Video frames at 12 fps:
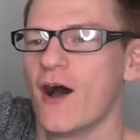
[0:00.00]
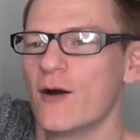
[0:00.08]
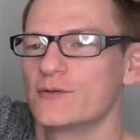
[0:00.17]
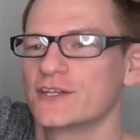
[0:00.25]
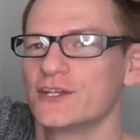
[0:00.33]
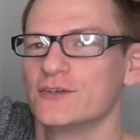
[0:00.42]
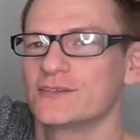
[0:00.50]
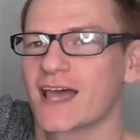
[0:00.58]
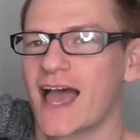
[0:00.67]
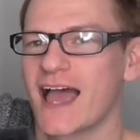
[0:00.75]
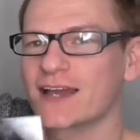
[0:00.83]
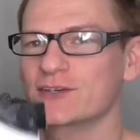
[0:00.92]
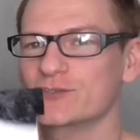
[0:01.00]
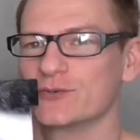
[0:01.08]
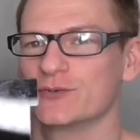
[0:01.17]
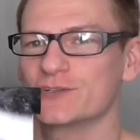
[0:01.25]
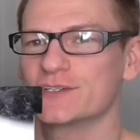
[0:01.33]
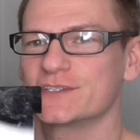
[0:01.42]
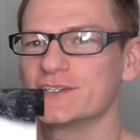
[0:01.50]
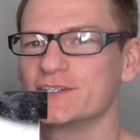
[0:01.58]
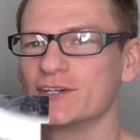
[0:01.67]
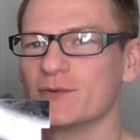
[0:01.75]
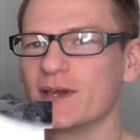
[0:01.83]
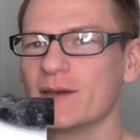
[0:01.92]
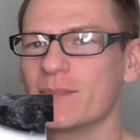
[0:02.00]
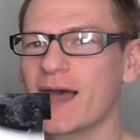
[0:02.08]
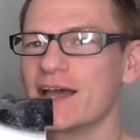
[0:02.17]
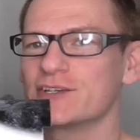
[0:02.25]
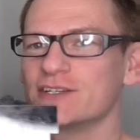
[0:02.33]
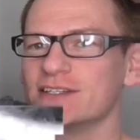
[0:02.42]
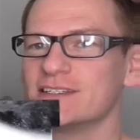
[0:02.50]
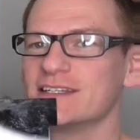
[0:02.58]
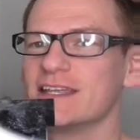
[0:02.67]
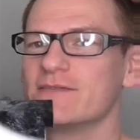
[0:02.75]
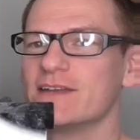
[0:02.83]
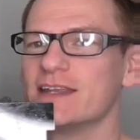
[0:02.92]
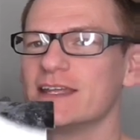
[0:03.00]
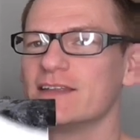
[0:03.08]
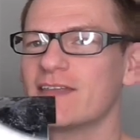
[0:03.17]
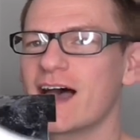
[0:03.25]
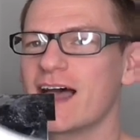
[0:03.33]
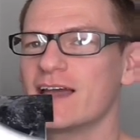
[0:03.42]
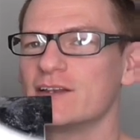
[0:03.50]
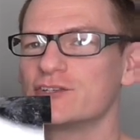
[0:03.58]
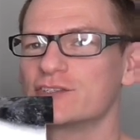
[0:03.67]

I was going to use a hacksaw just to do it but actually it didn't even need that